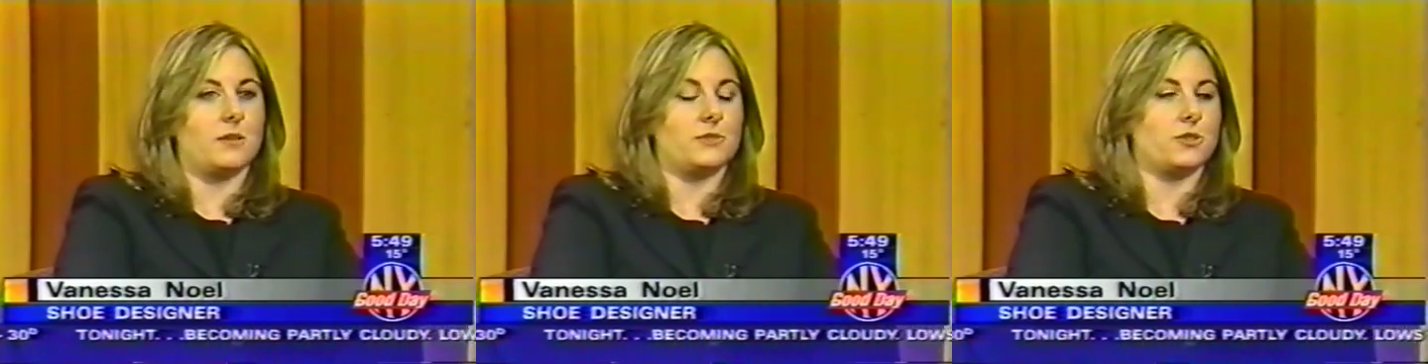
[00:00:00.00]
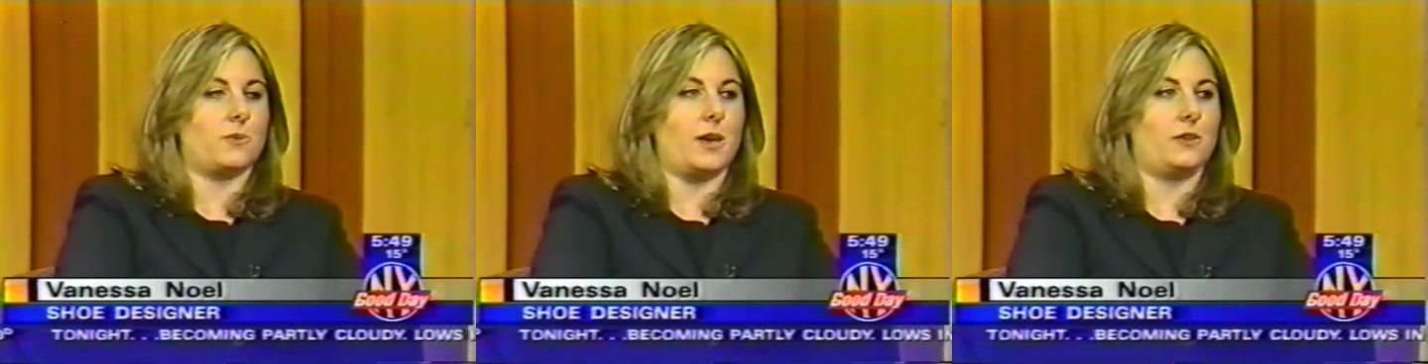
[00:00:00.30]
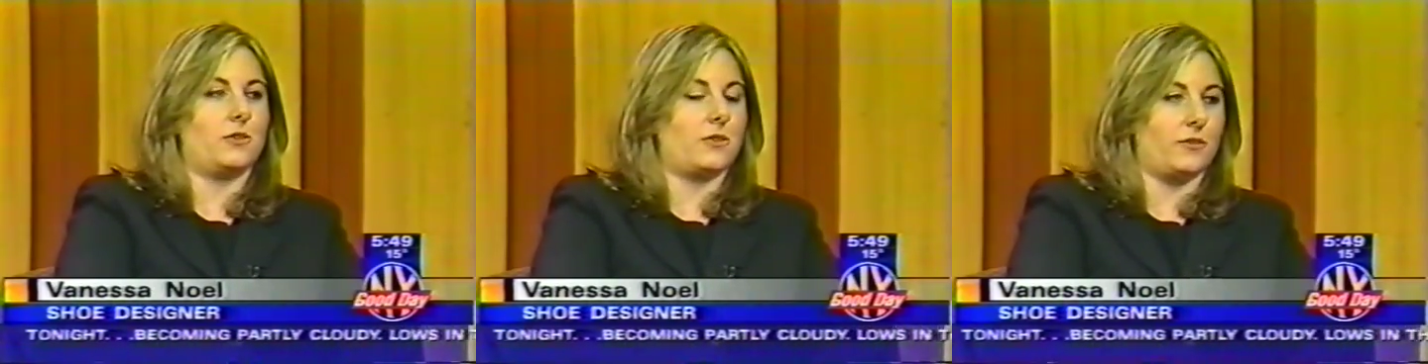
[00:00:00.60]
comes your way,
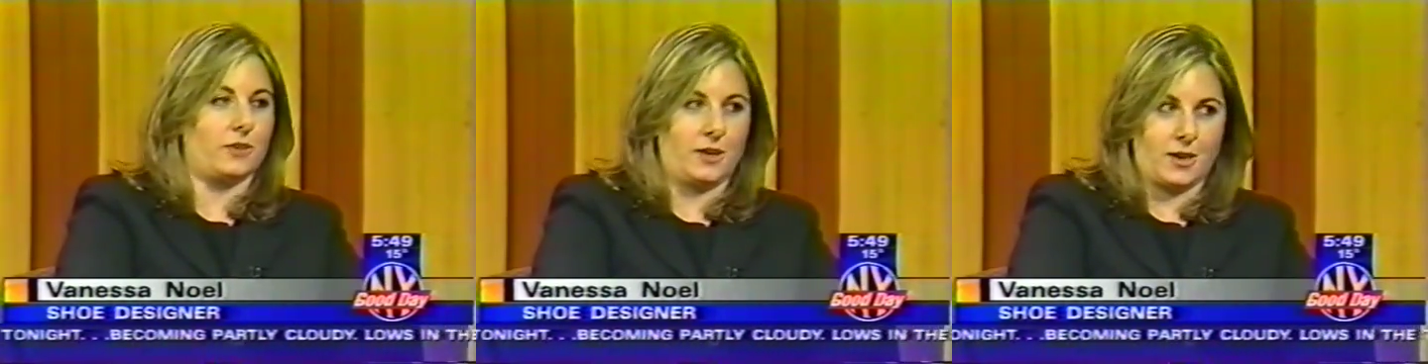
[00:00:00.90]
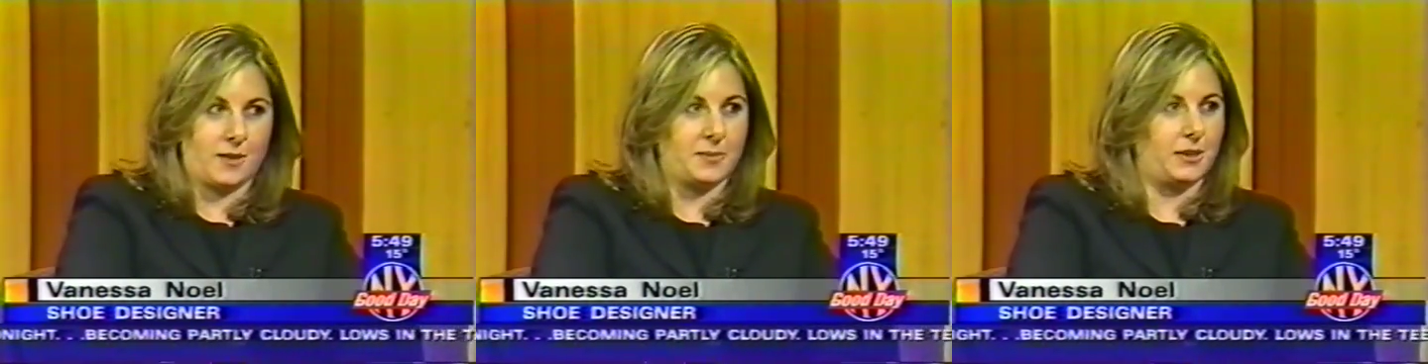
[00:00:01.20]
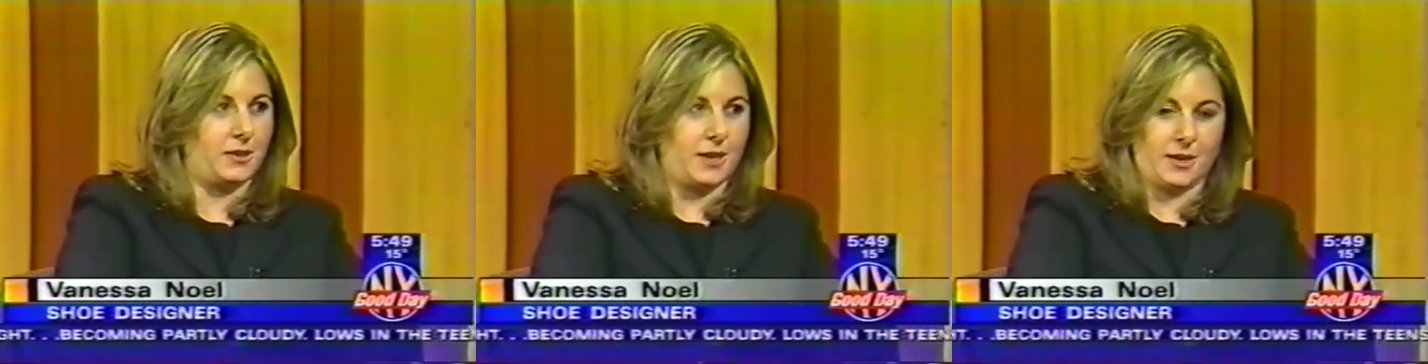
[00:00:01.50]
you just have to get up
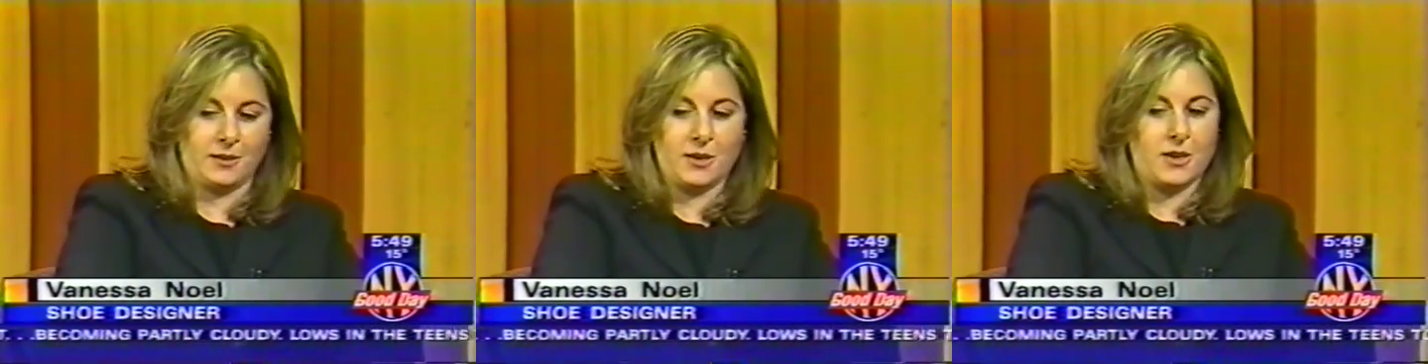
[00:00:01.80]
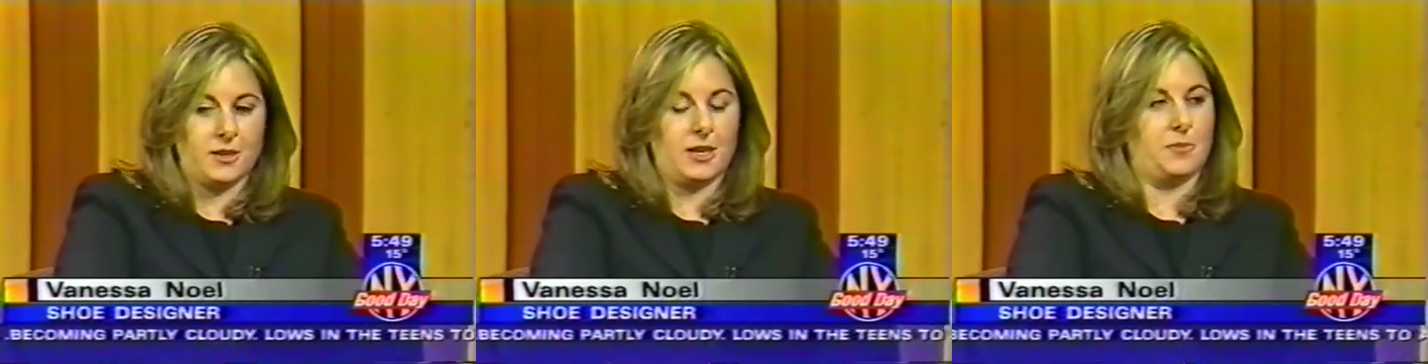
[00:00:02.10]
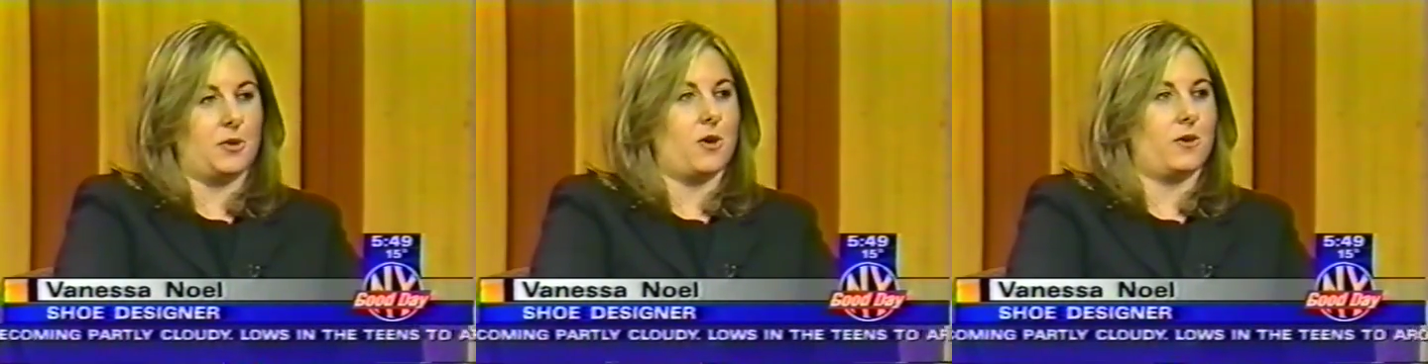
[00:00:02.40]
and
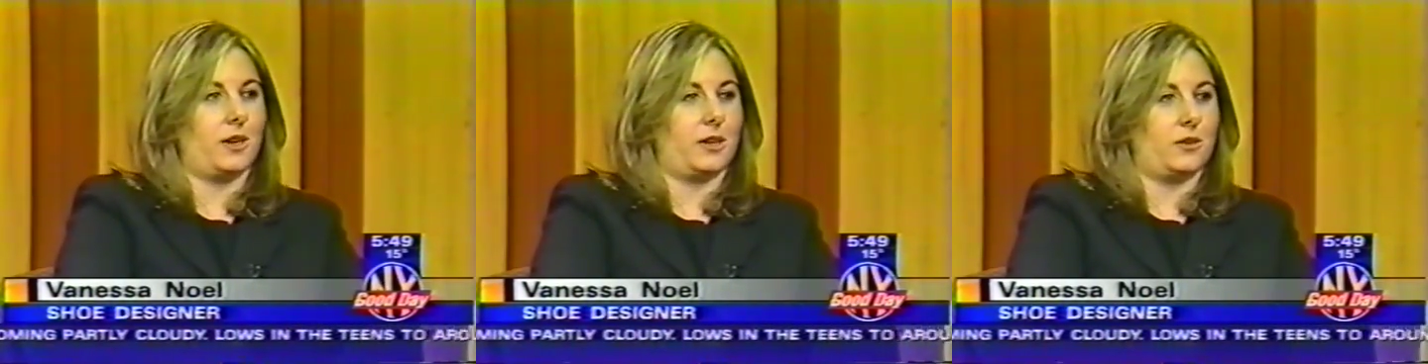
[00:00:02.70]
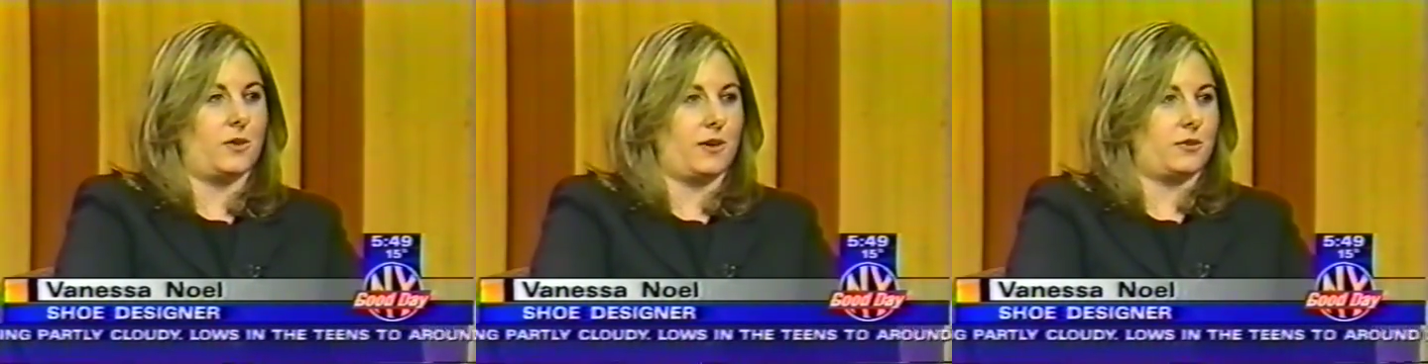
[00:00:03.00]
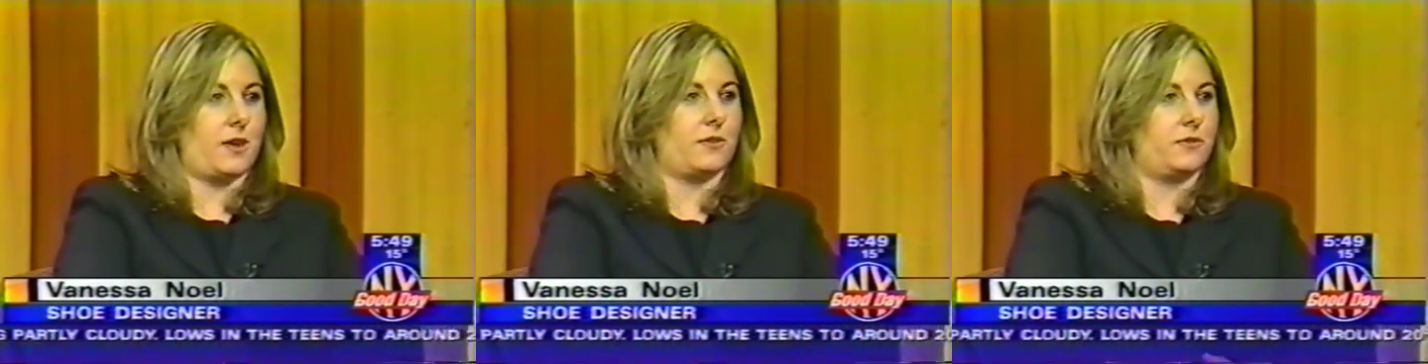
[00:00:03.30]
keep going, and you have
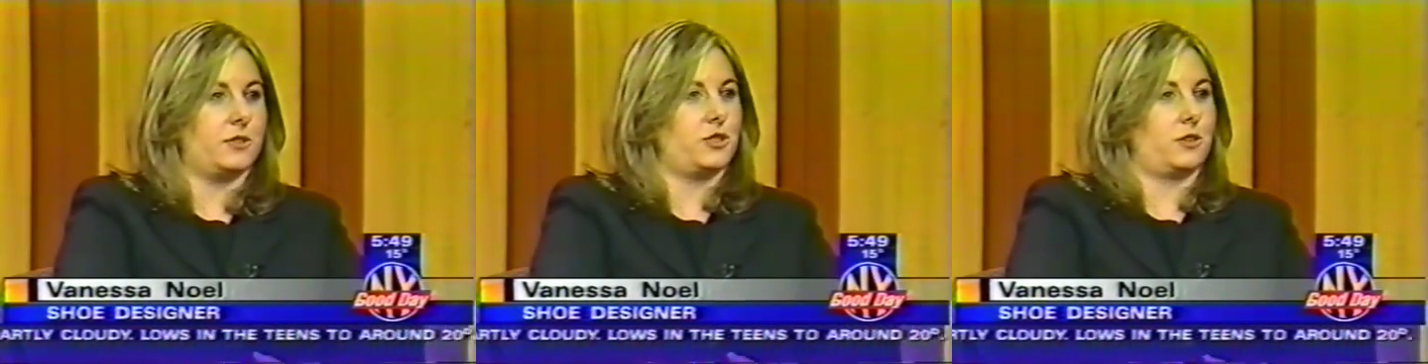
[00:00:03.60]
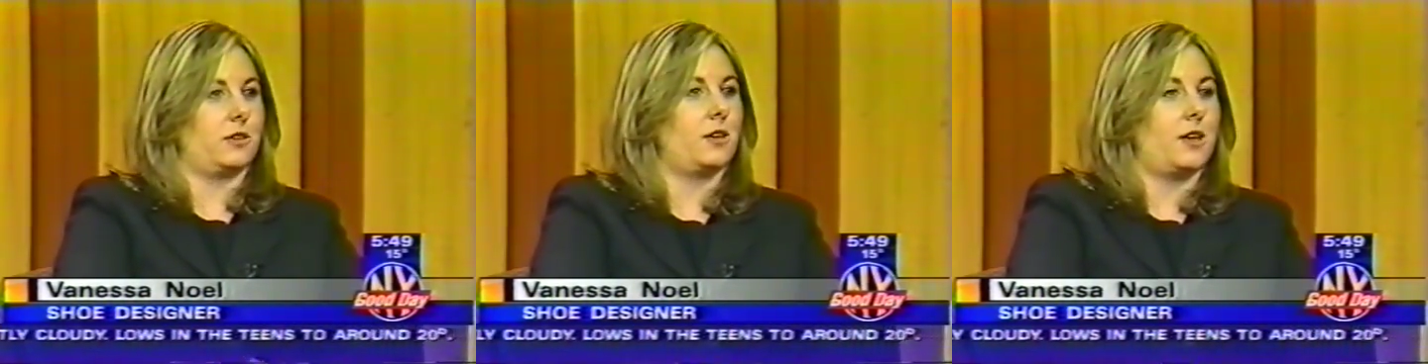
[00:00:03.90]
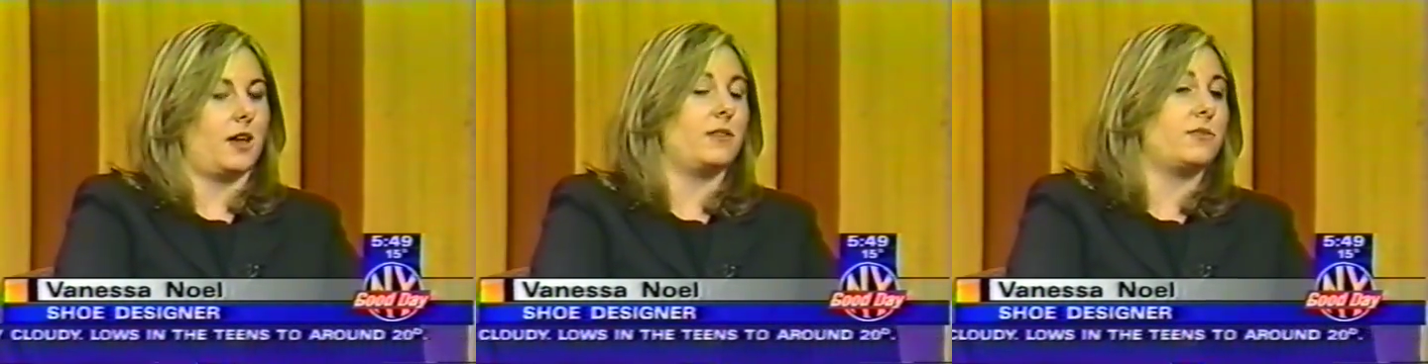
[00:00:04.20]
to have a vision
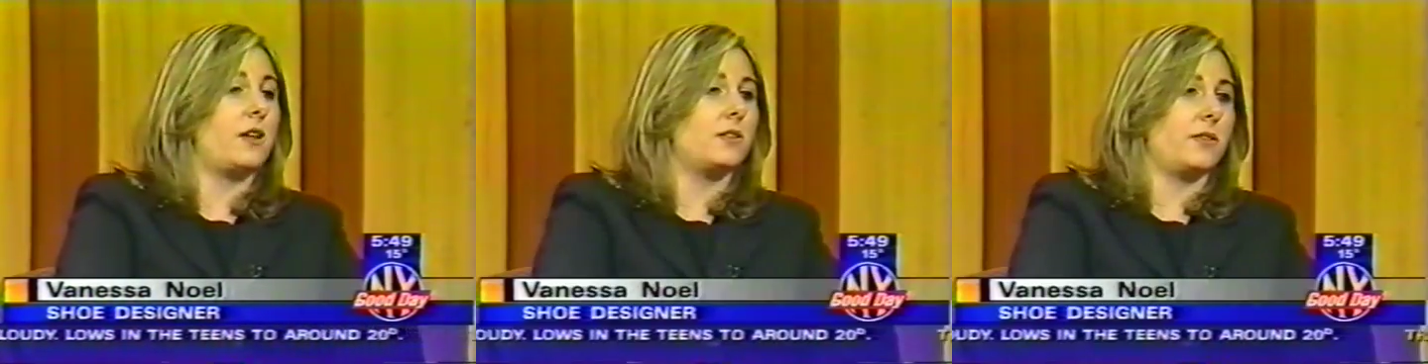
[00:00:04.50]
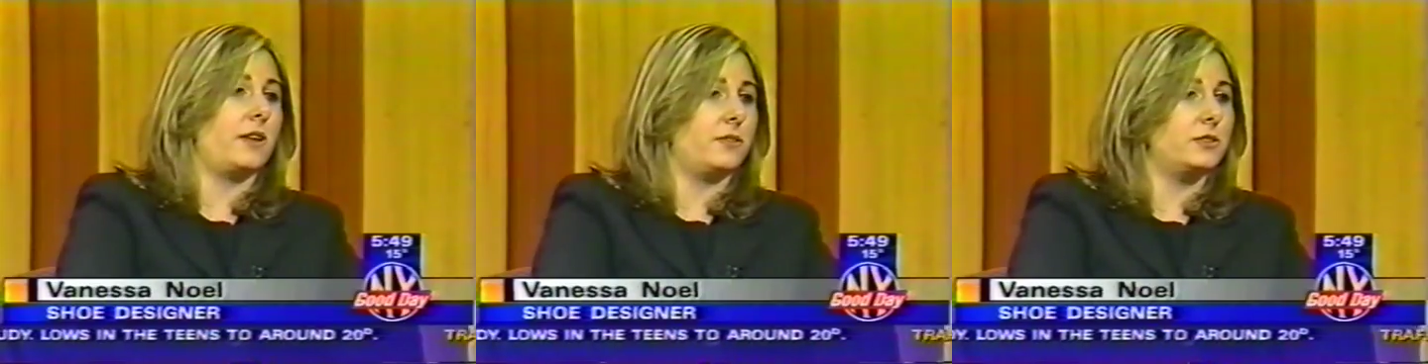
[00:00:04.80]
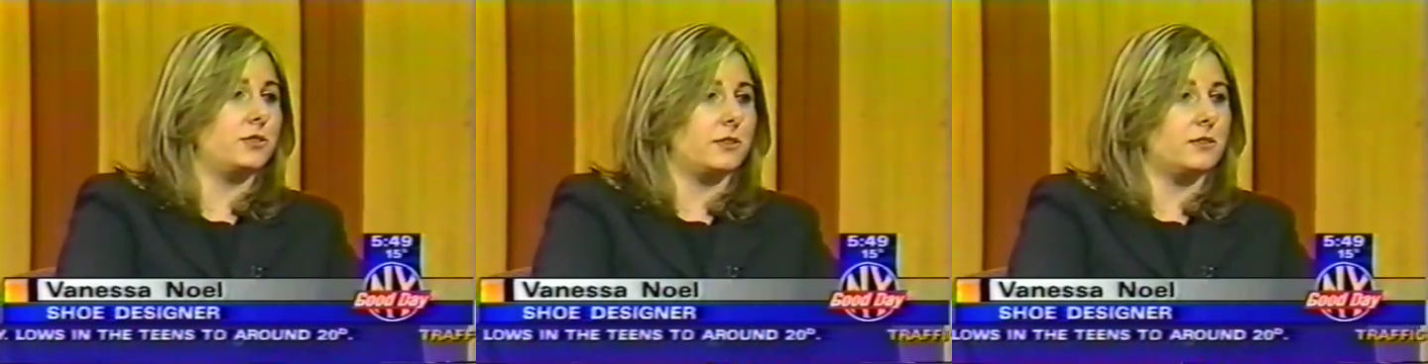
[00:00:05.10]
and follow that
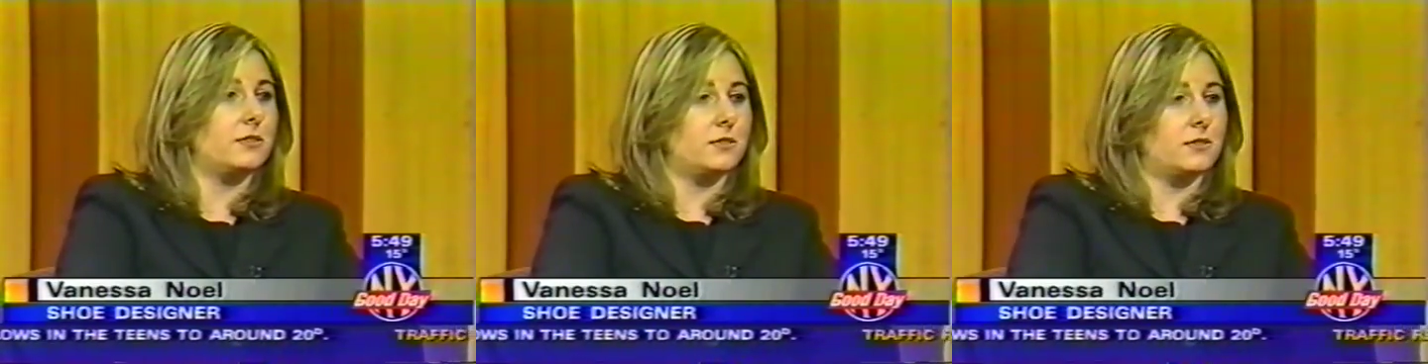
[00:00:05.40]
vision.